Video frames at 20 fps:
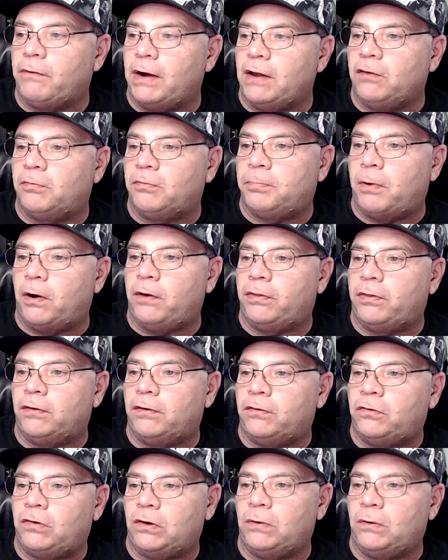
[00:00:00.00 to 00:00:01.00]
Rey's birth
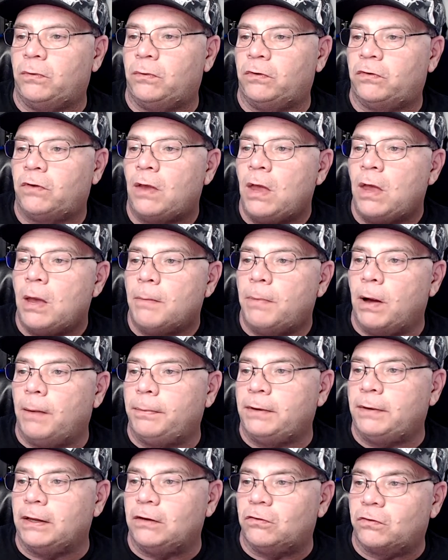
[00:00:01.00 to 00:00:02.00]
as she was
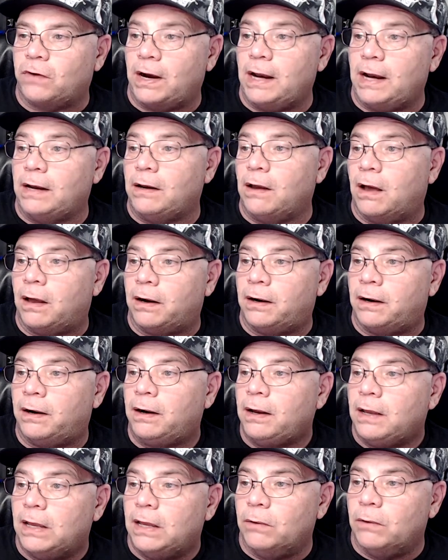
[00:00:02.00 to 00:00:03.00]
Palpatine's granddaughter,
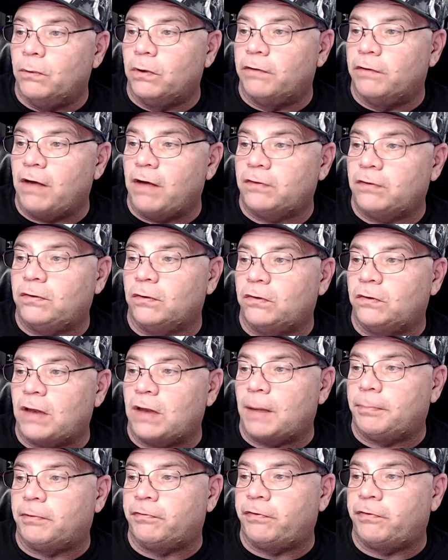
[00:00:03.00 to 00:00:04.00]
it would have also
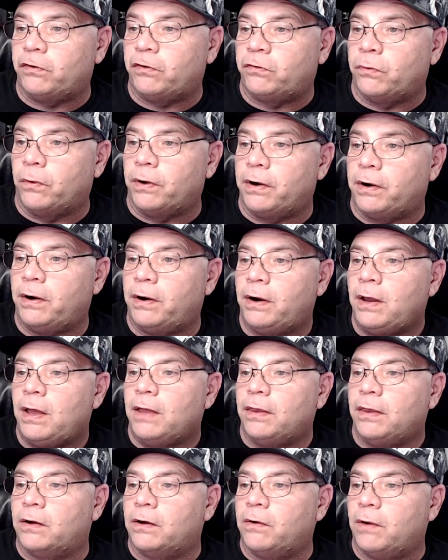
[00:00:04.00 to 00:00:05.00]
stopped the First Order,
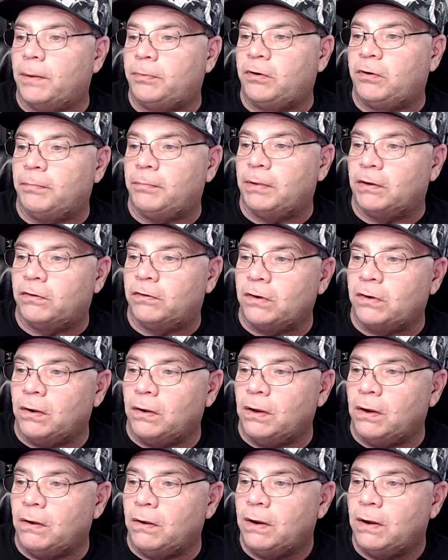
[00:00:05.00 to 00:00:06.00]
the corruption of Ben
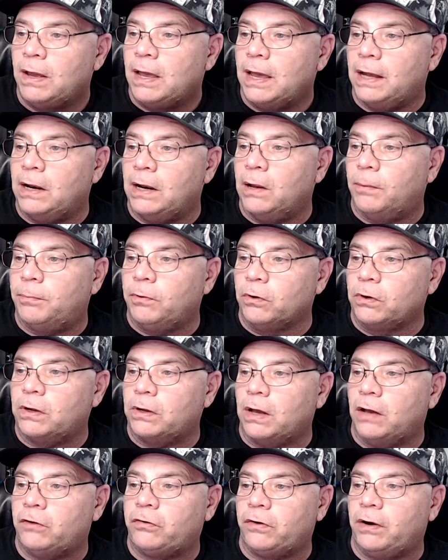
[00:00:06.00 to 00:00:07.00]
Solo, and helped Luke
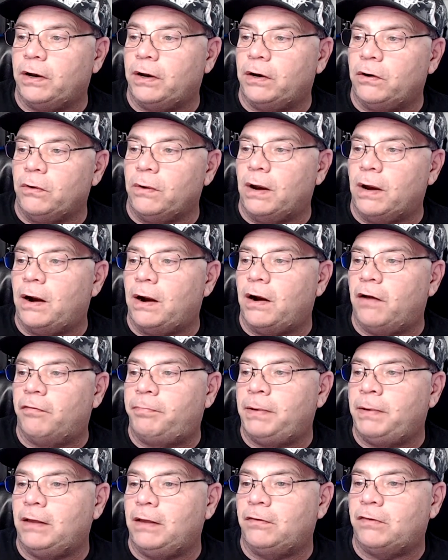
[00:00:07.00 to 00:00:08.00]
usher in a new era
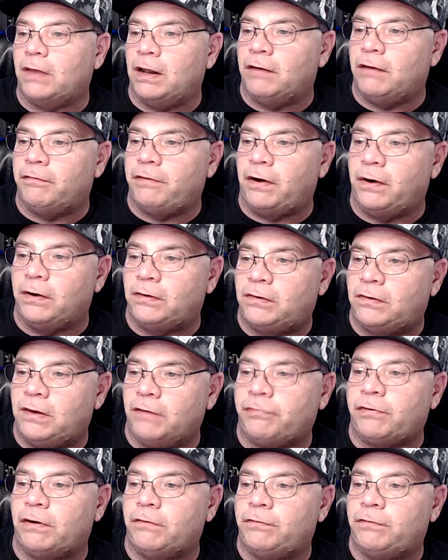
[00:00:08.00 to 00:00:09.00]
of peace and a very
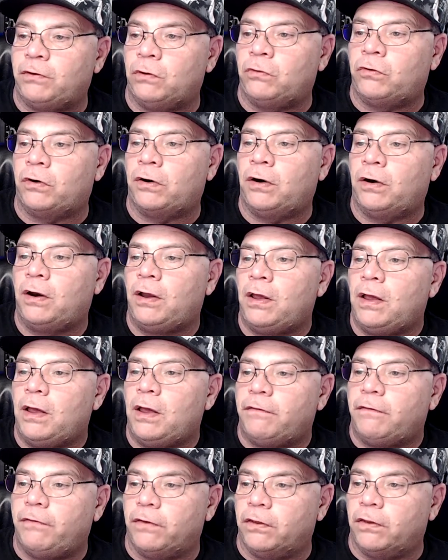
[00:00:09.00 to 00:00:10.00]
different future
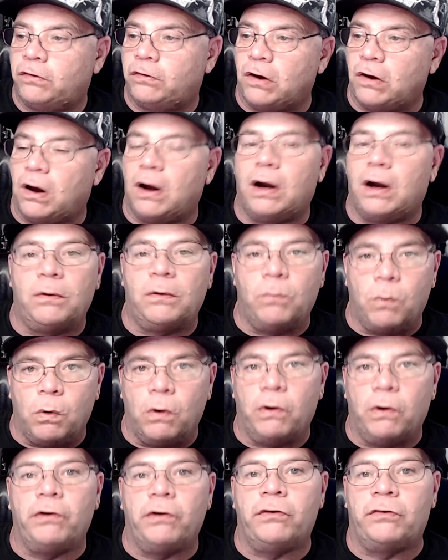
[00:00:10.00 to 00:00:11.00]
for the Star
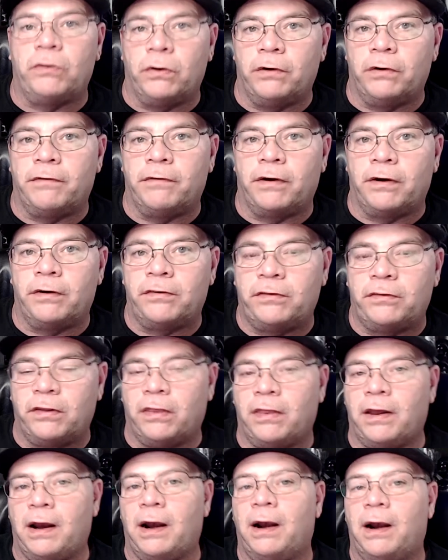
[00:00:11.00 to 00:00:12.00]
Wars universe. So
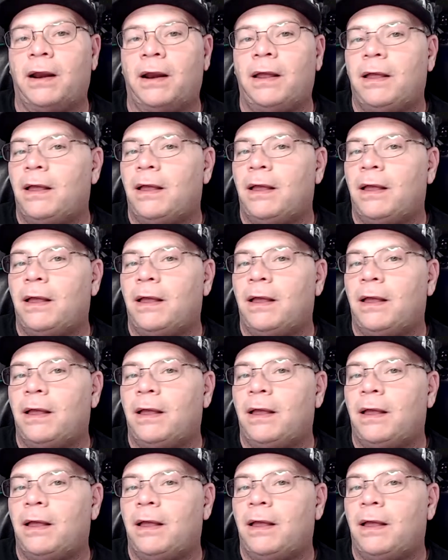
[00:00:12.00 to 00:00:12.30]
there.